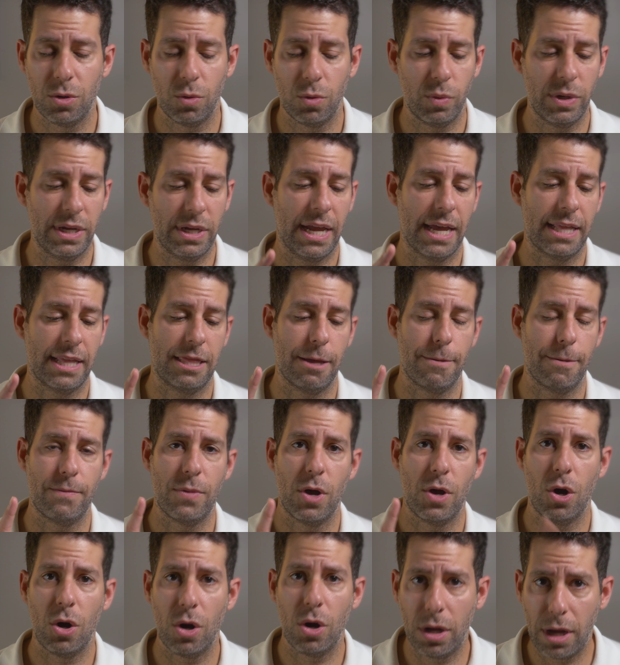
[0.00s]
we get
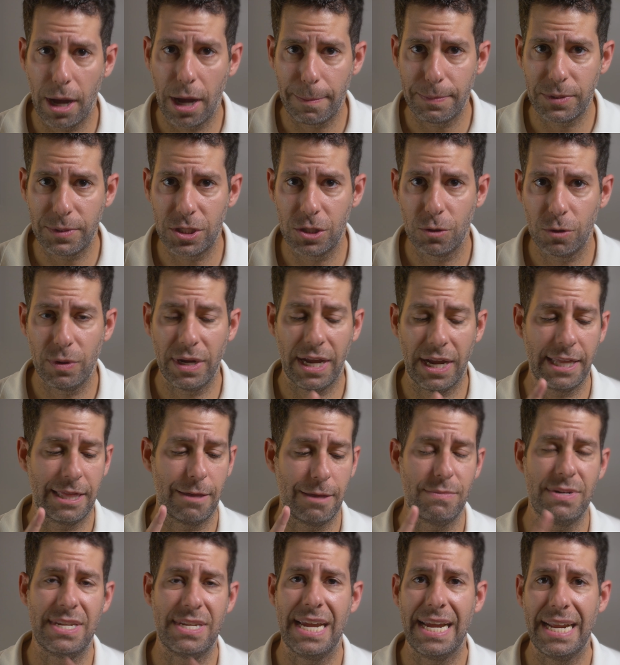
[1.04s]
them hookups, we get
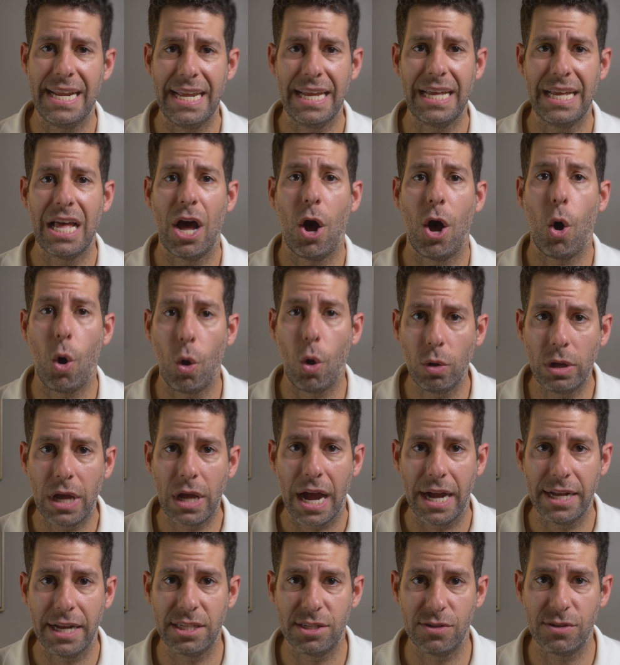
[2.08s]
them dating all
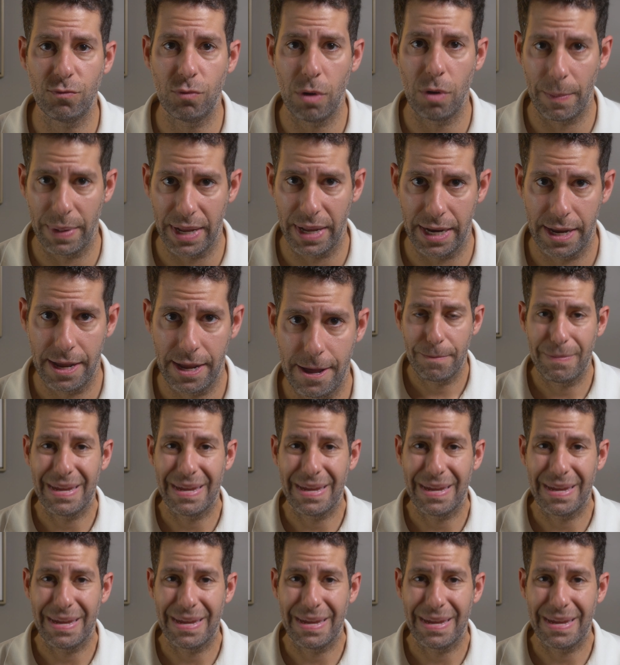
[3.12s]
kinds of women